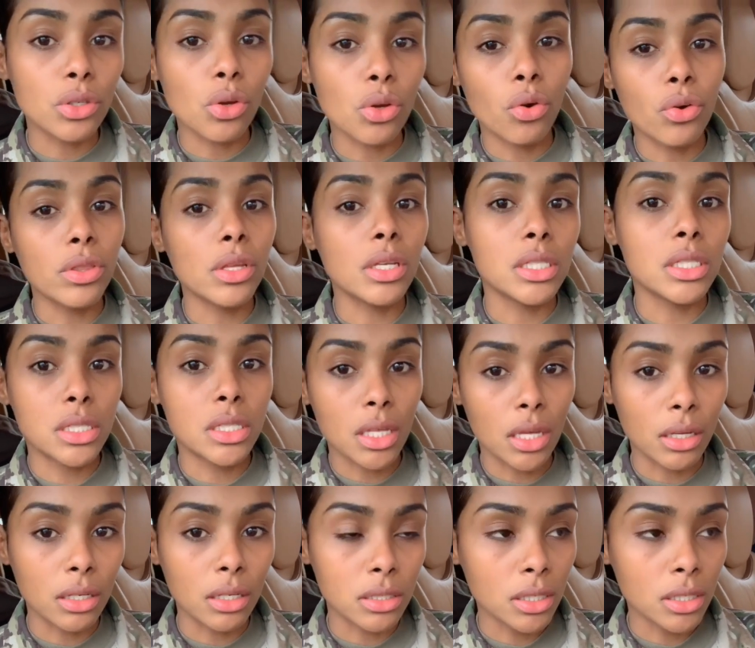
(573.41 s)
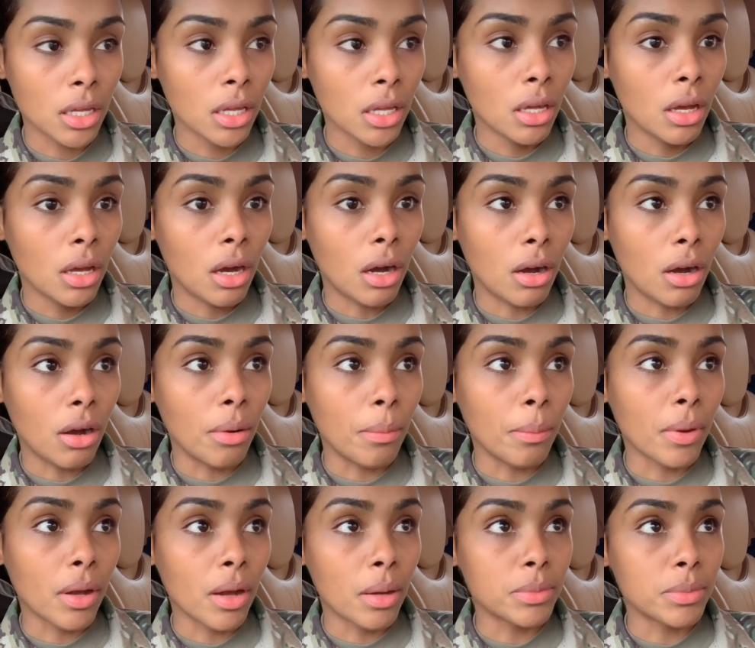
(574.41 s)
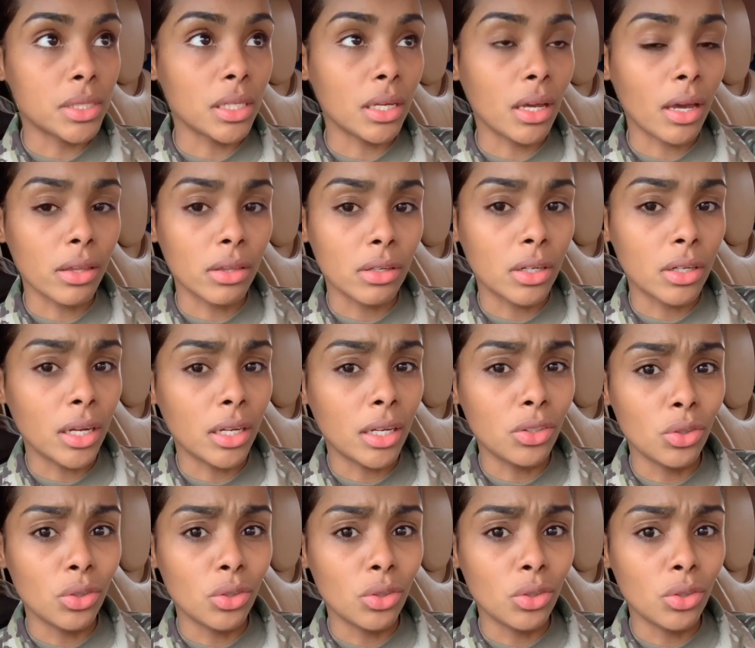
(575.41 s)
All these things come together. And,